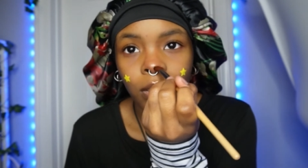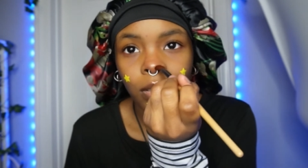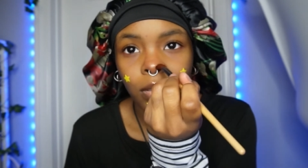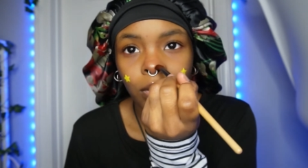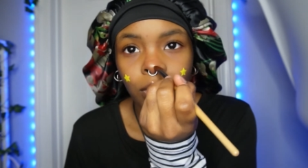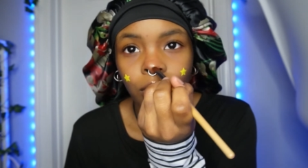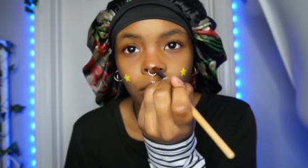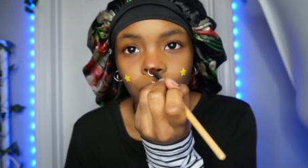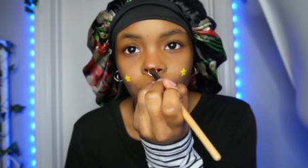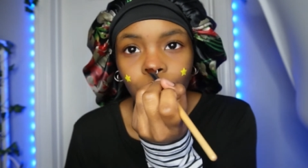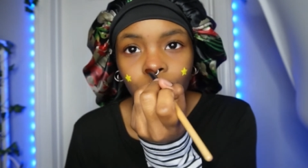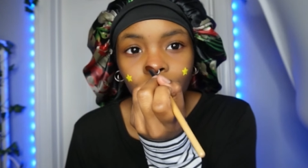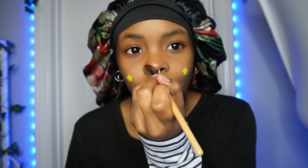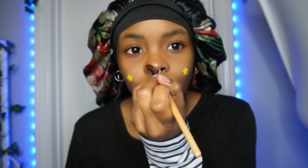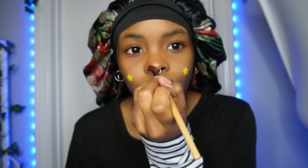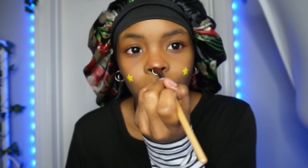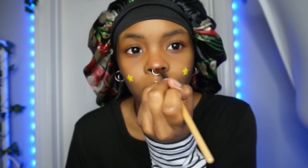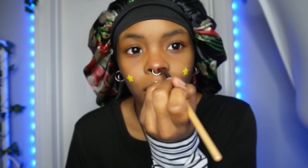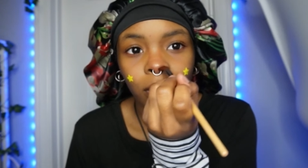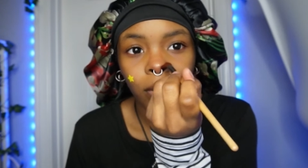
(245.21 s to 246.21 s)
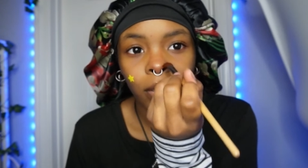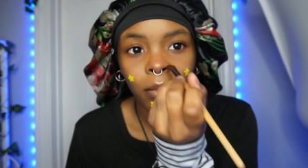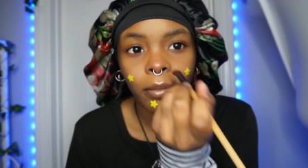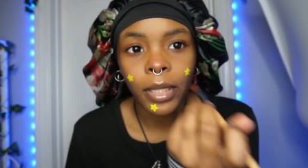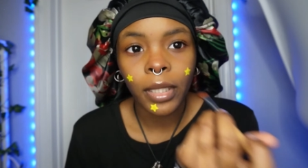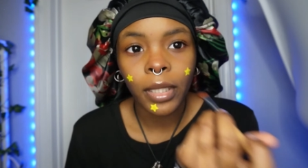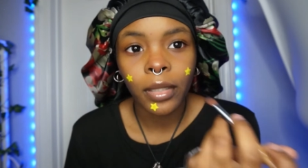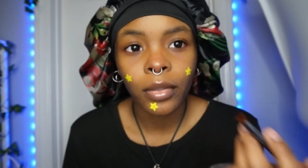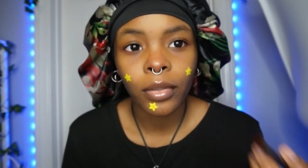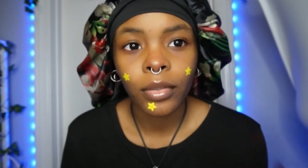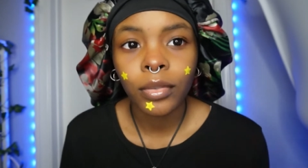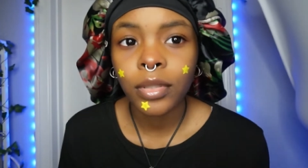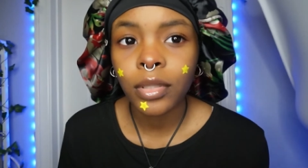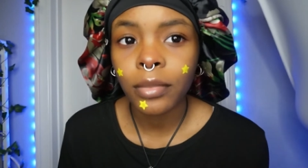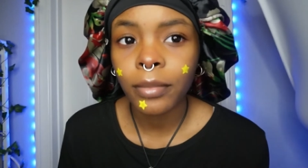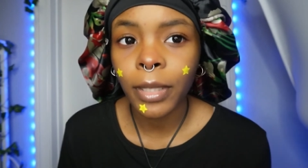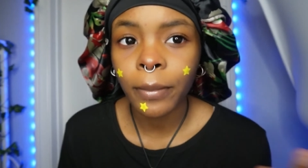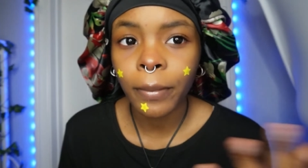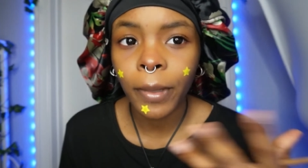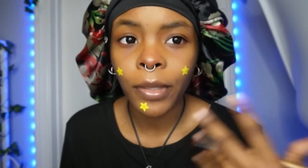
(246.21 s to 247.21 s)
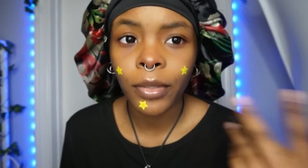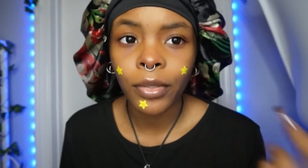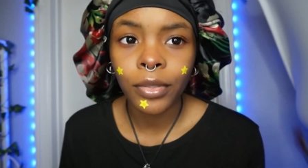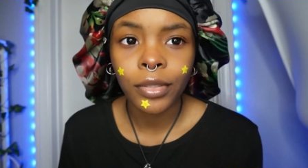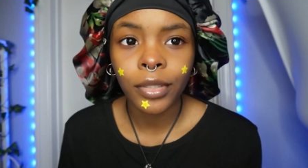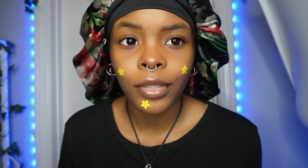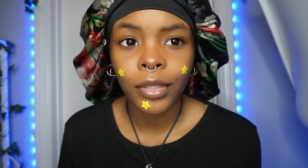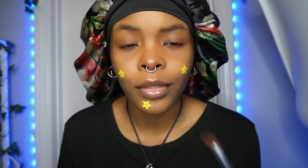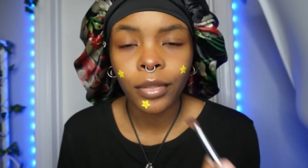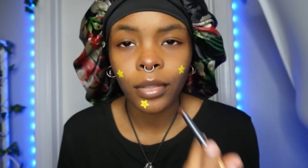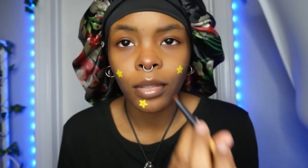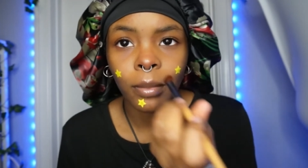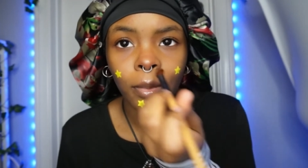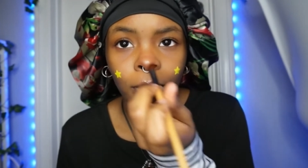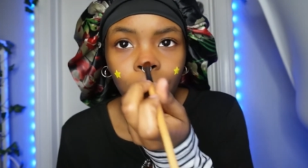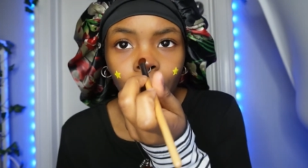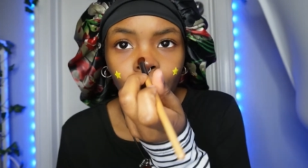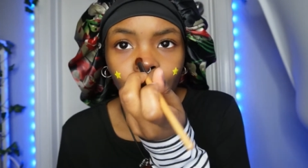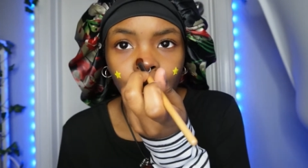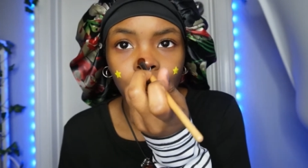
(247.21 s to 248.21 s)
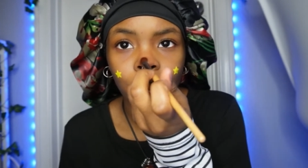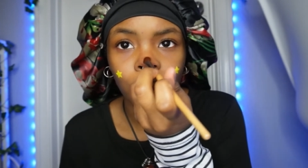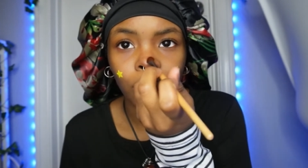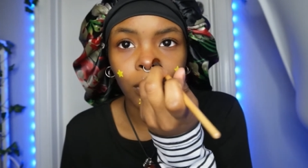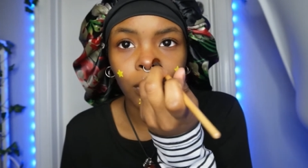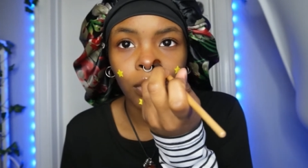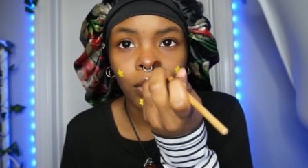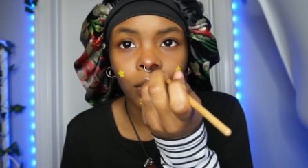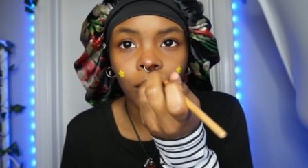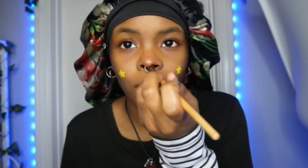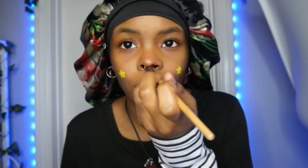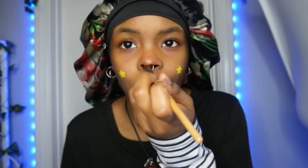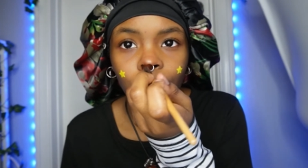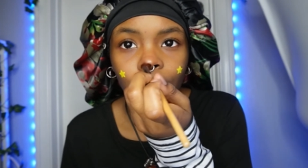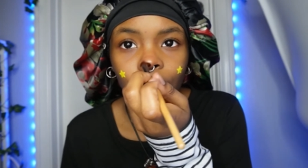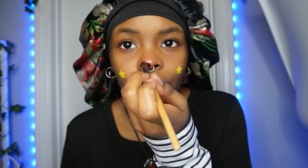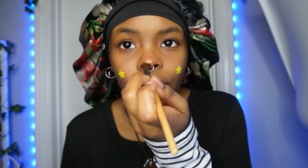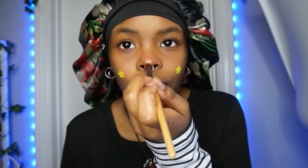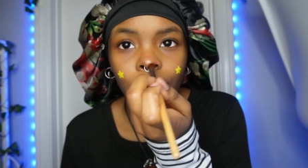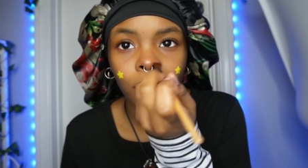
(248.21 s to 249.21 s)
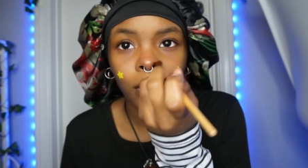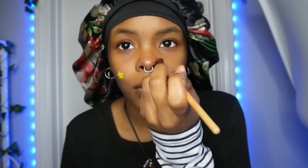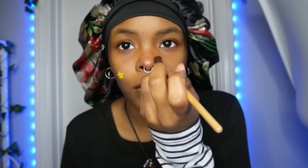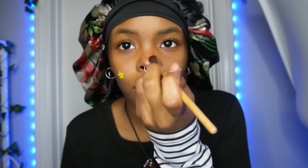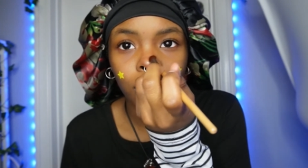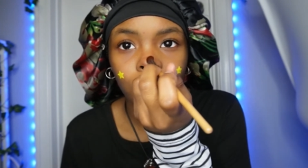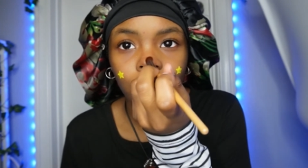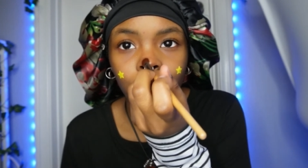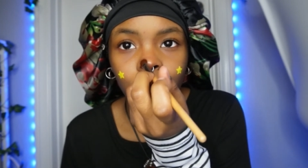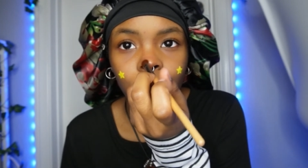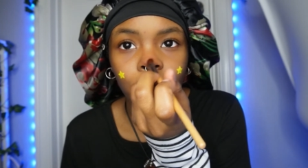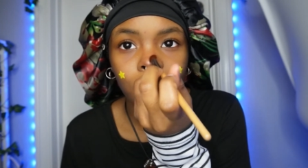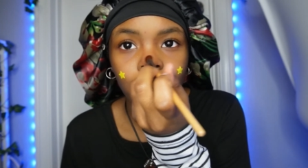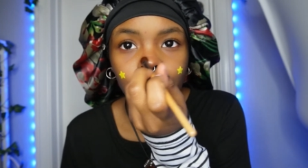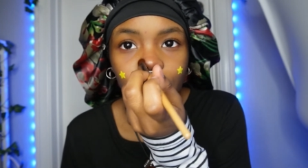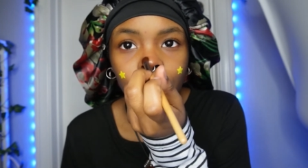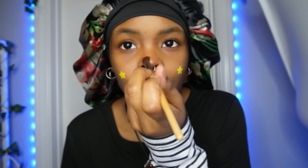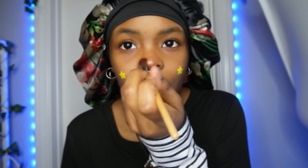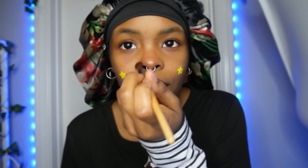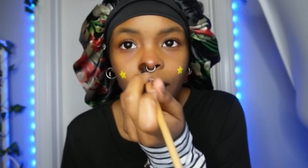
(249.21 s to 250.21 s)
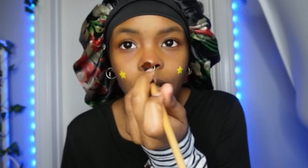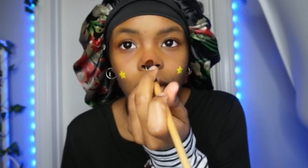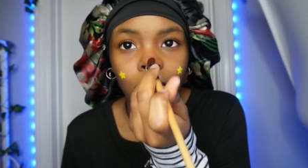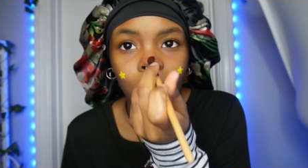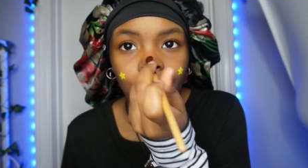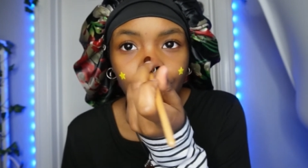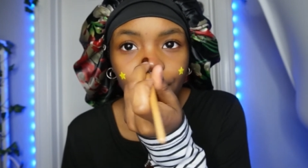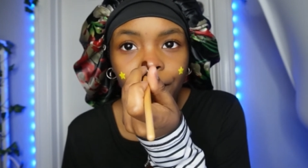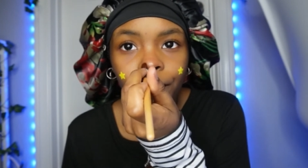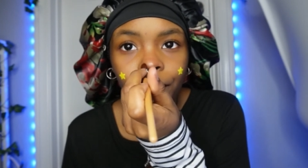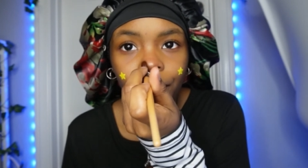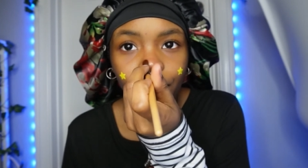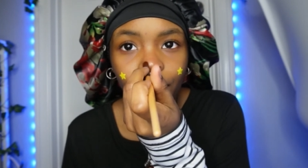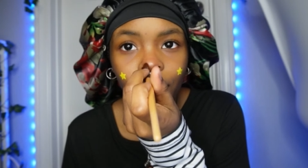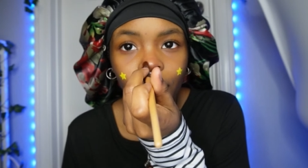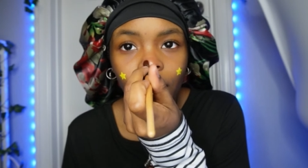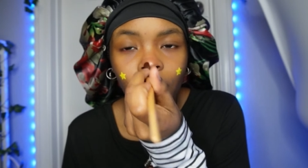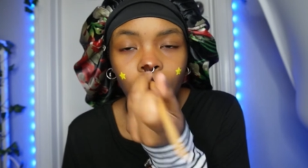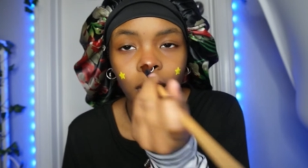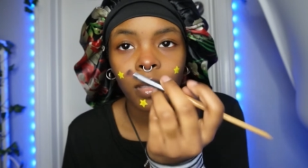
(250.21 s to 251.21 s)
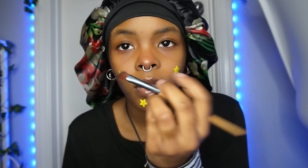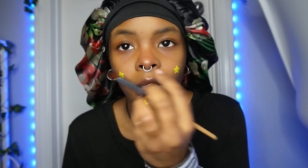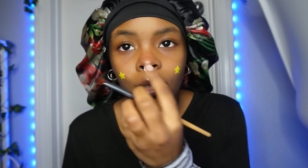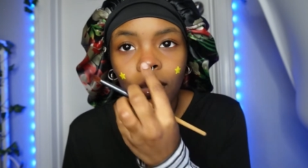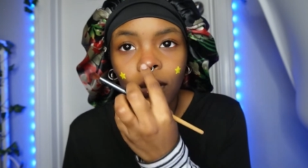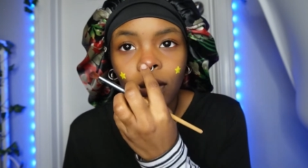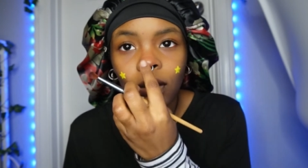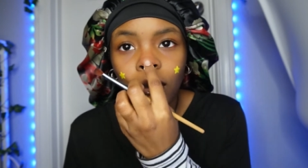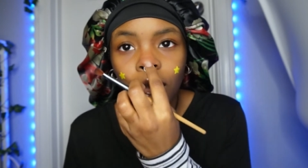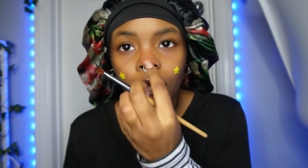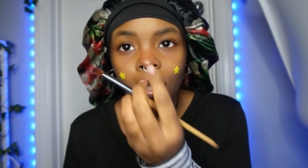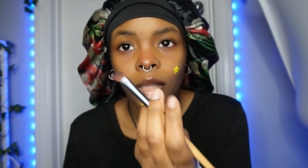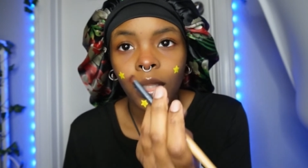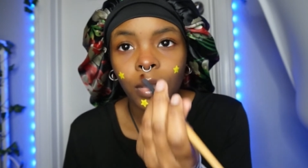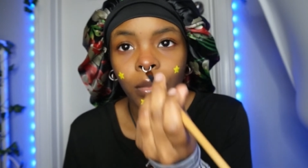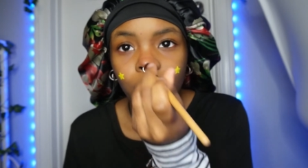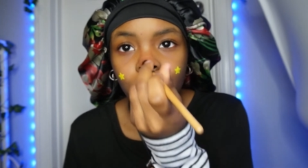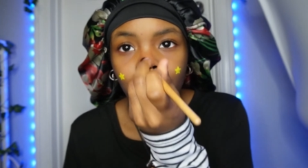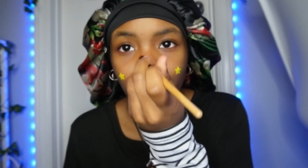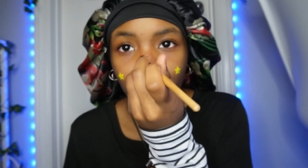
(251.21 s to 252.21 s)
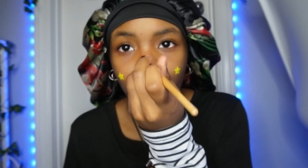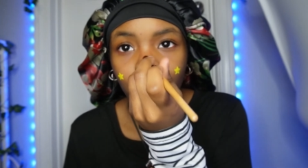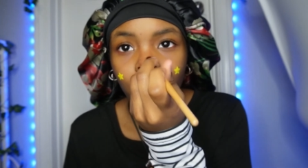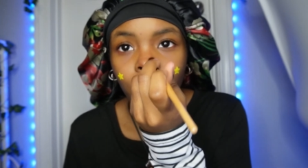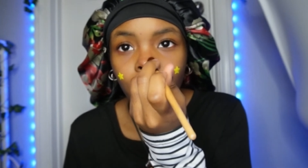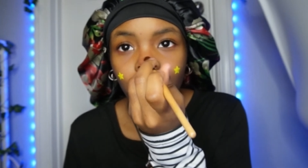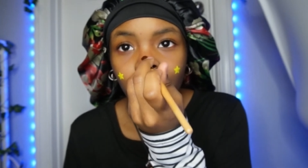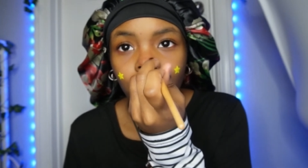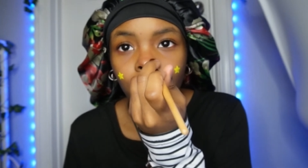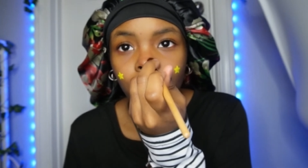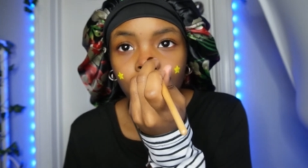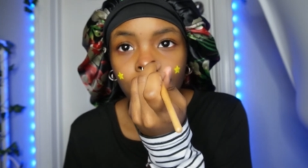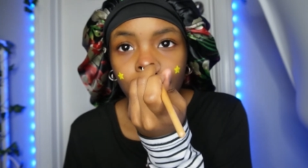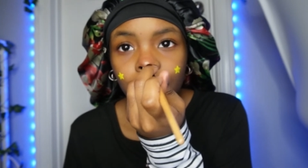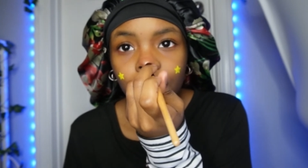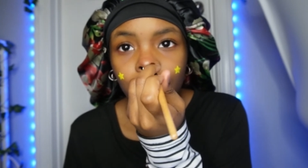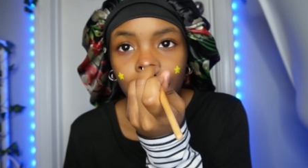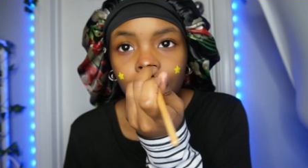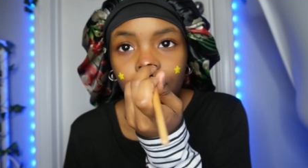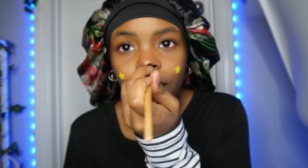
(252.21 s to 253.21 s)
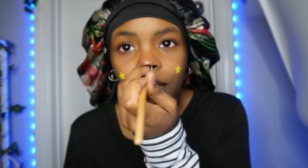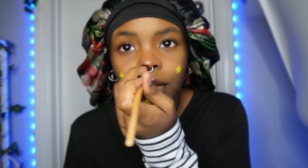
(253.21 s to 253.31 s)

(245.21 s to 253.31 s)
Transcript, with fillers: circle around my nose to make my nose look a little bit more circular towards the um the tip of my nose.